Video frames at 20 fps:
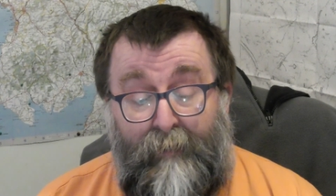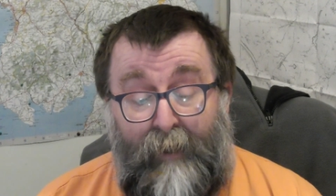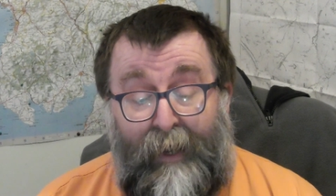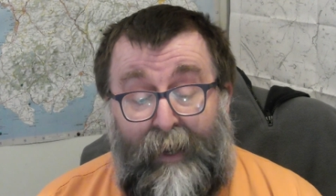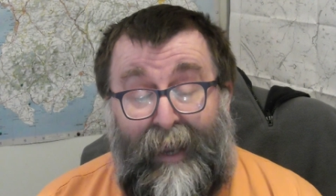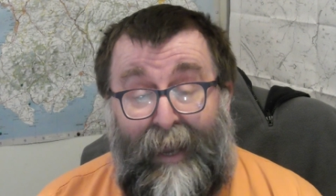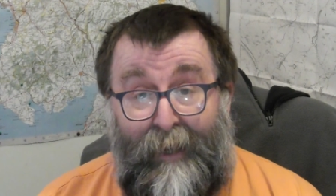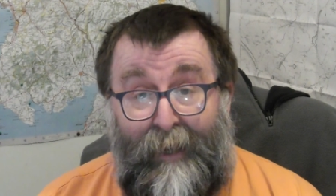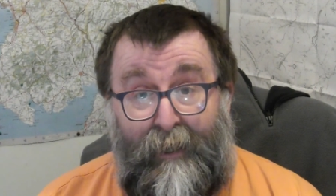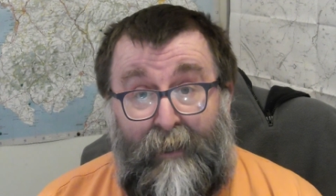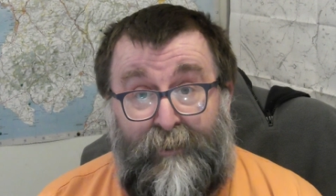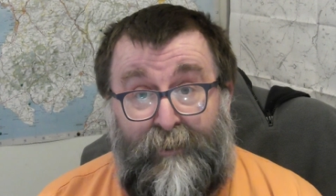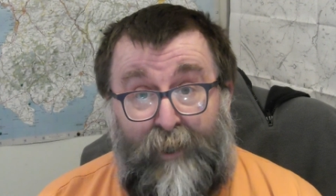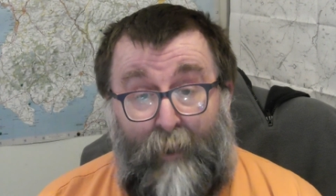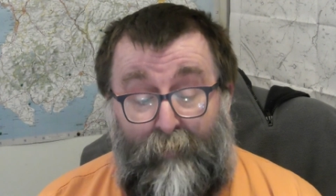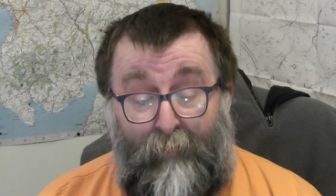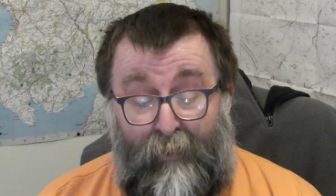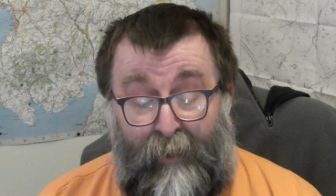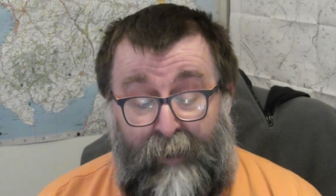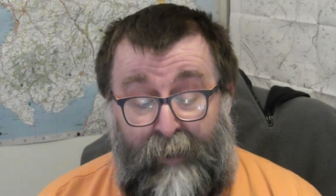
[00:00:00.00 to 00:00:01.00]
Again, a
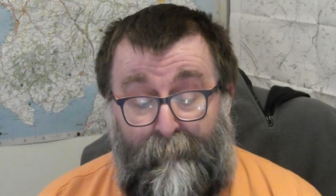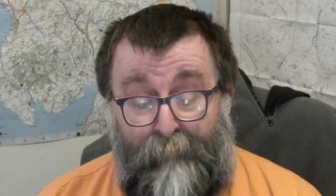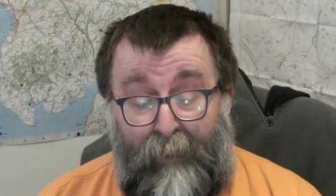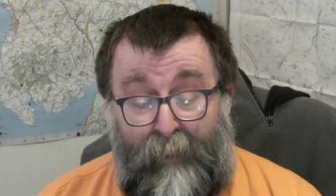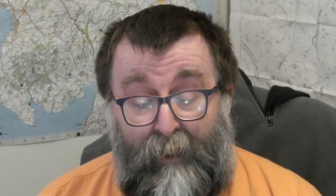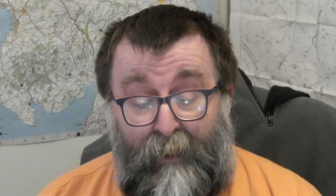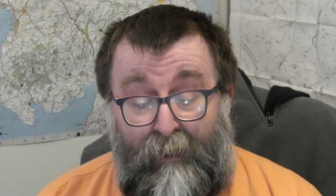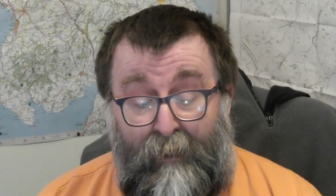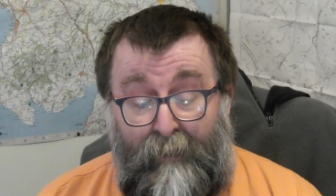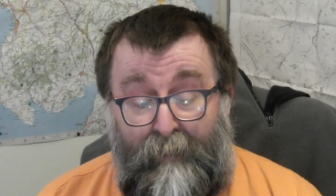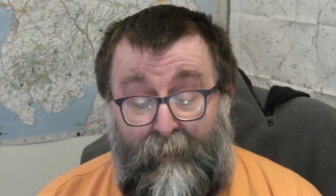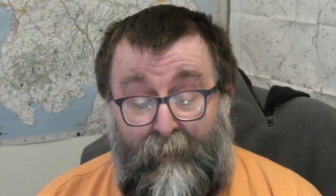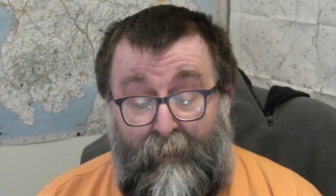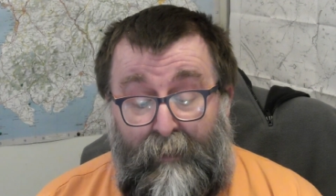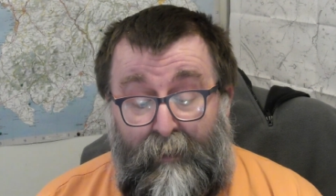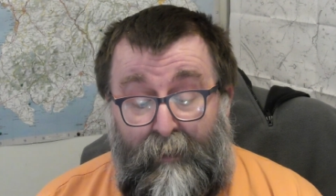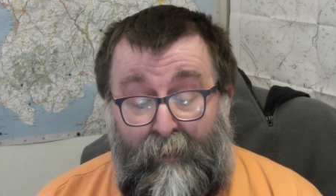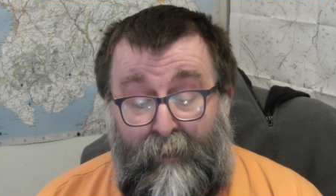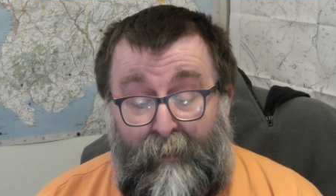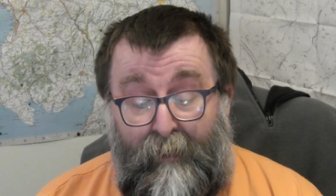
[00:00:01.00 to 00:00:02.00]
summary.
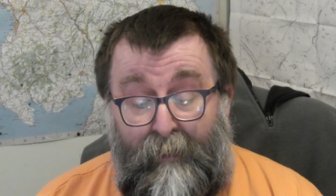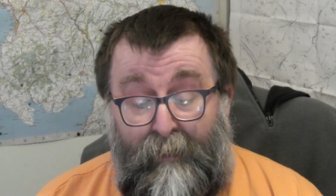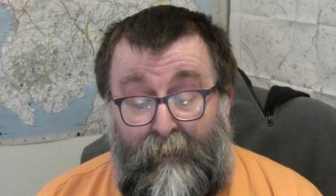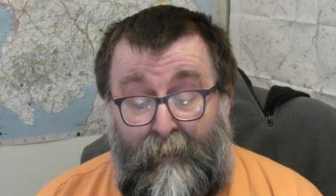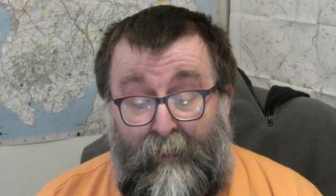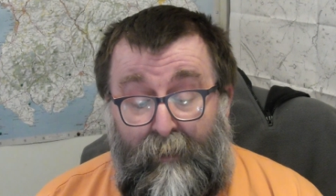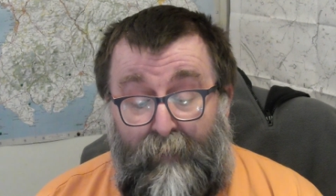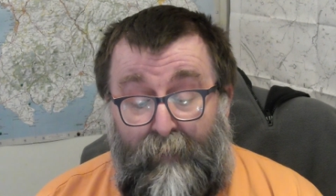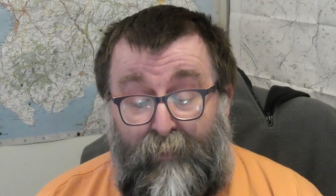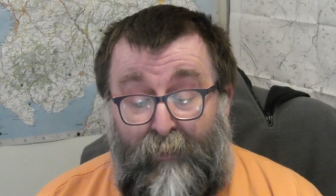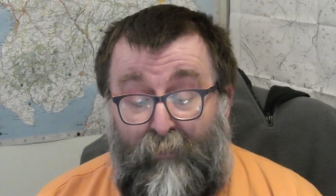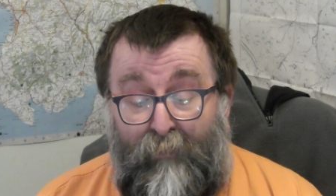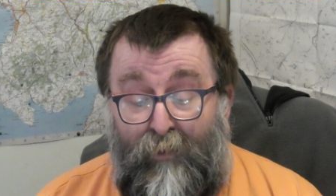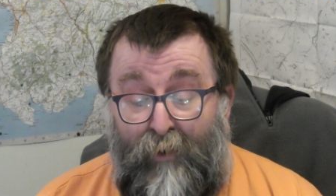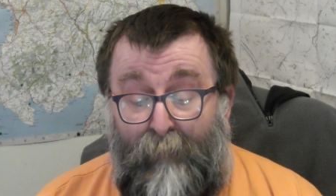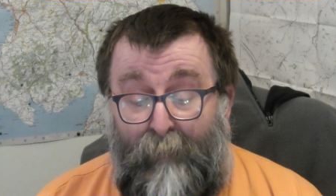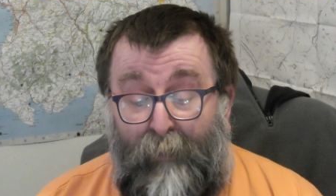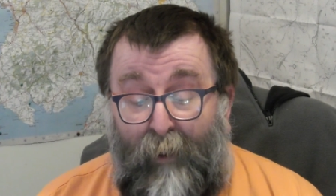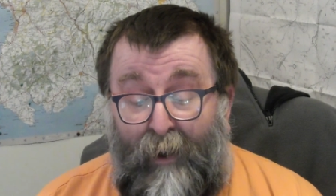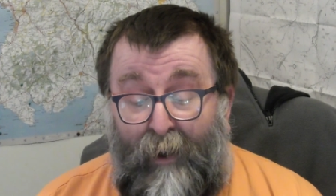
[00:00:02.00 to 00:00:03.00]
The
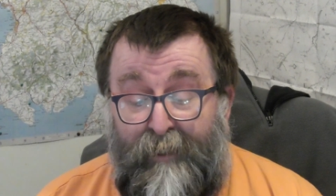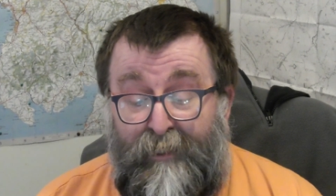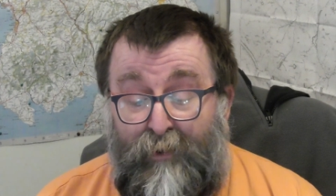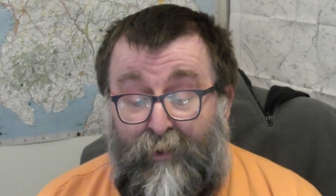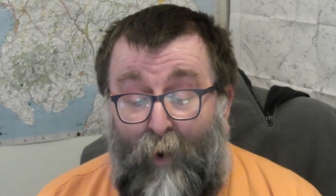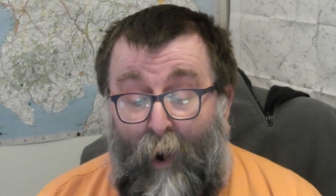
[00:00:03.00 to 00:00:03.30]
rule applies to